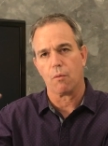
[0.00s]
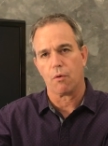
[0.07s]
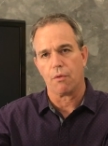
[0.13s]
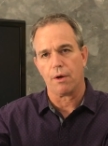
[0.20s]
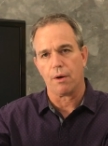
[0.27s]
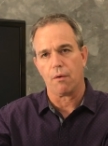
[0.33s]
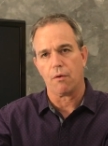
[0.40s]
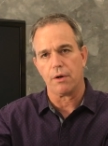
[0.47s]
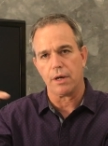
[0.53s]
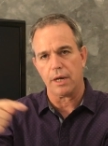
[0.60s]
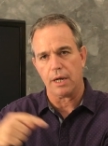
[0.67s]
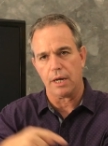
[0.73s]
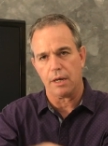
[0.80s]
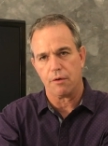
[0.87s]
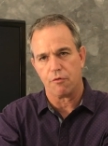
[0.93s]
where they'll
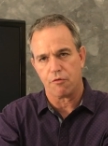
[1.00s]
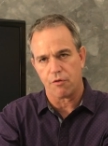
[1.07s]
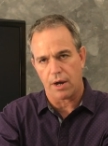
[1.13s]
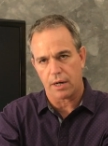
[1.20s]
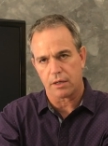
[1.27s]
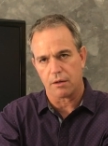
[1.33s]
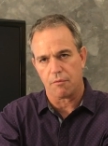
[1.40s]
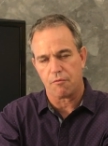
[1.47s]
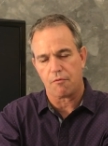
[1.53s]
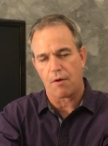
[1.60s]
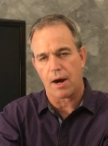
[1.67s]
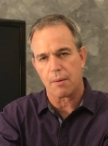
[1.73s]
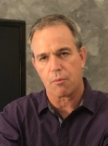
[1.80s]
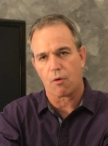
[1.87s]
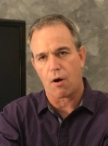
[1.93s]
inject a
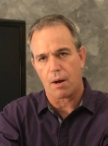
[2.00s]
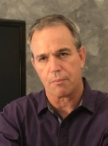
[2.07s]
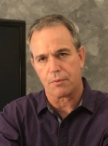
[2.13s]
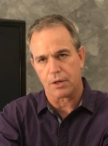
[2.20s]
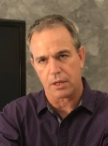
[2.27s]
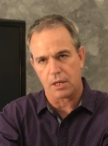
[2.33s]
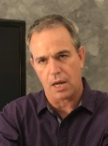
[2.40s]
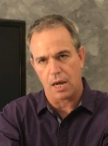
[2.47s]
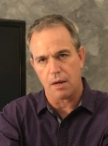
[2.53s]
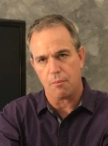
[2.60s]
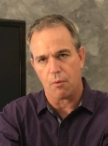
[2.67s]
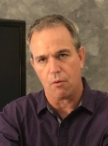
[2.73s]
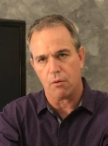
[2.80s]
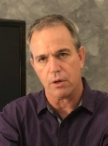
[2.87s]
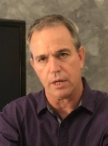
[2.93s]
fiber optic
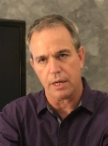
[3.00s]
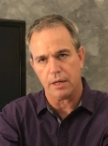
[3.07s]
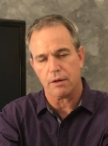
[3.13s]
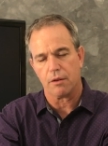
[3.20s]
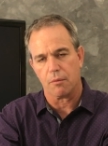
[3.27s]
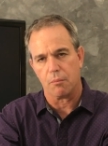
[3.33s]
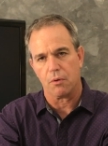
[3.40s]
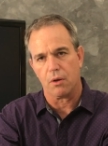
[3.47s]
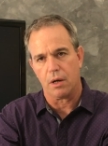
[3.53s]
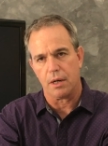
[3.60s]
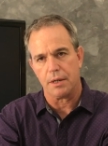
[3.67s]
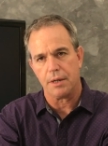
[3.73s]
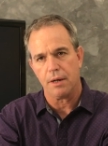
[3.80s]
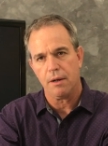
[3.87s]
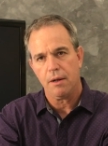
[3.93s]
cable into the
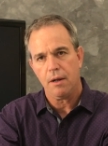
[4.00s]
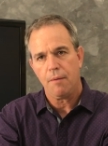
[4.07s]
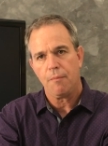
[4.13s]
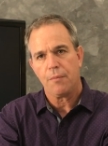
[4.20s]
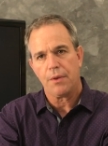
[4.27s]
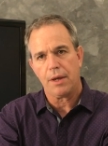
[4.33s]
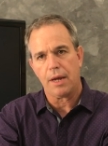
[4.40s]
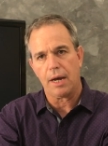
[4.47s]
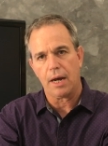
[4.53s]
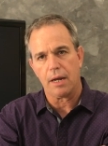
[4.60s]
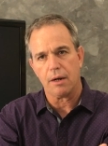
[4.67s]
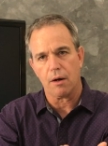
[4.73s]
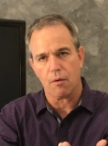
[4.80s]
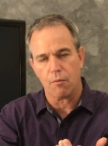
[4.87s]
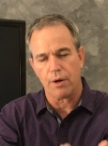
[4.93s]
blood
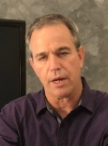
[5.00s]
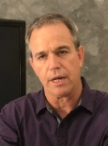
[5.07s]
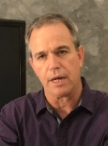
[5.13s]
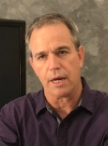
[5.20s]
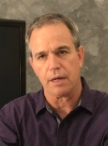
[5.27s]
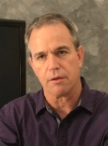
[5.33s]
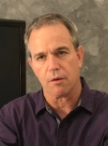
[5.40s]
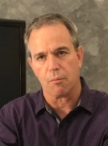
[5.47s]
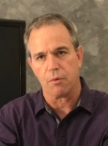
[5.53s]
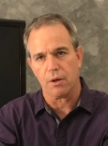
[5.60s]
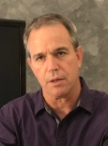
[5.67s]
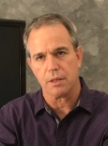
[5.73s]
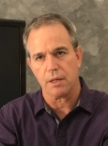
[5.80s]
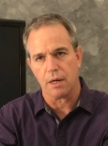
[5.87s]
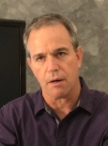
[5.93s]
and irradiate the
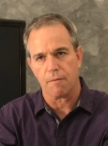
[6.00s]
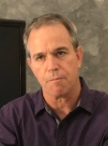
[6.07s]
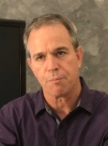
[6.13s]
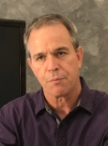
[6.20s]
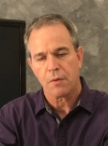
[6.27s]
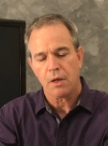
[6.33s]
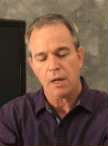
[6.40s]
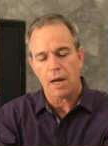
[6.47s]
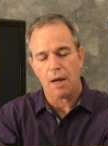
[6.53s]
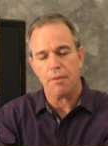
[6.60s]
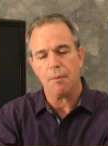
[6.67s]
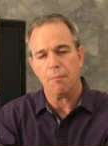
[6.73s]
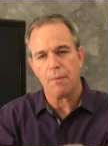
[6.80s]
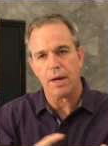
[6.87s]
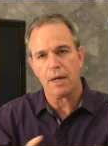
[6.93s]
blood there. And
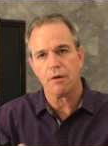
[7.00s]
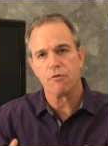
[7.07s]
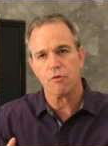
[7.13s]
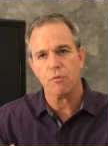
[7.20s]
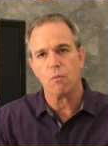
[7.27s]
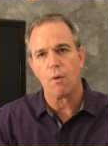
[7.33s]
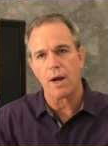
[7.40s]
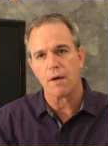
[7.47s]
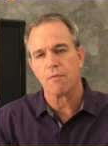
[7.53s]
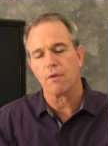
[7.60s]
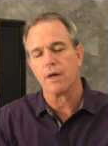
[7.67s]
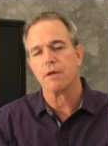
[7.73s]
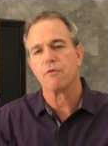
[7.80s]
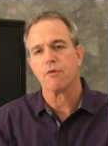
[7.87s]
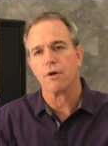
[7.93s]
the main two
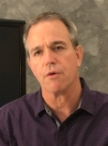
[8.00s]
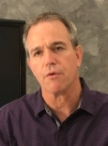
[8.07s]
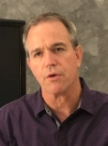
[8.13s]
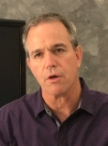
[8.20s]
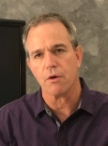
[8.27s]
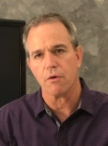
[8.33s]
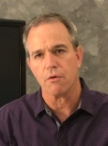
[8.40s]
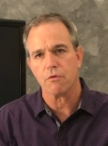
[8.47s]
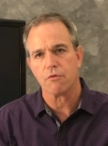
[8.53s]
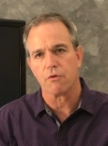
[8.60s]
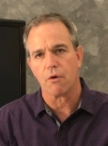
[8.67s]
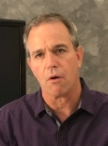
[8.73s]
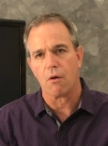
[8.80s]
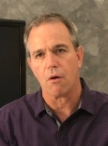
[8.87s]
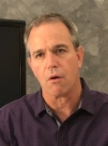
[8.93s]
wavelengths that are used
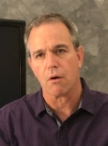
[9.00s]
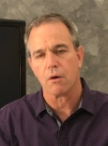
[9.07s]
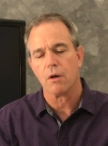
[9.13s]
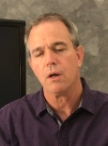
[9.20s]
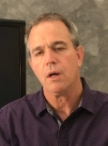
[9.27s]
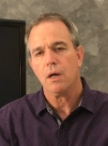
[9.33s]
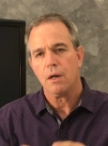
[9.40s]
are